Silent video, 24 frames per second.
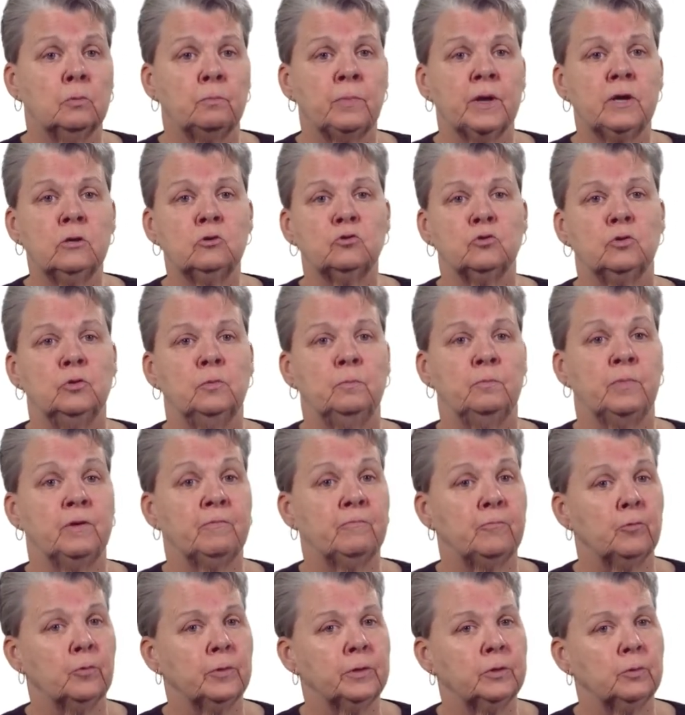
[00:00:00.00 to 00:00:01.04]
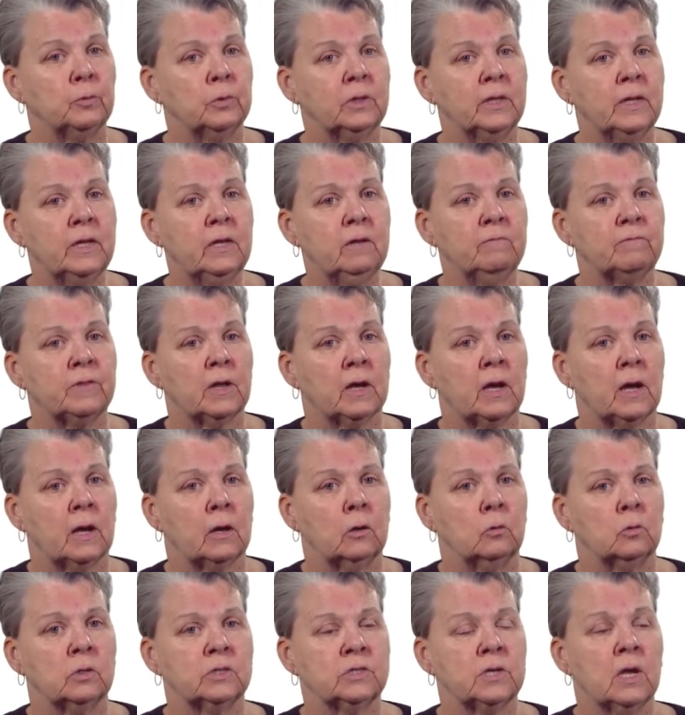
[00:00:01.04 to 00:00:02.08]
bedroom before you leave the
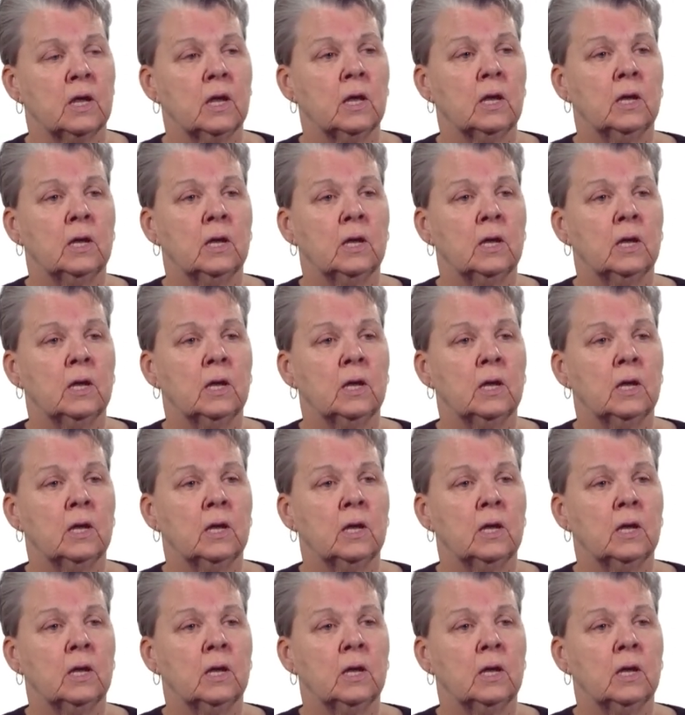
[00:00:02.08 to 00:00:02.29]
house,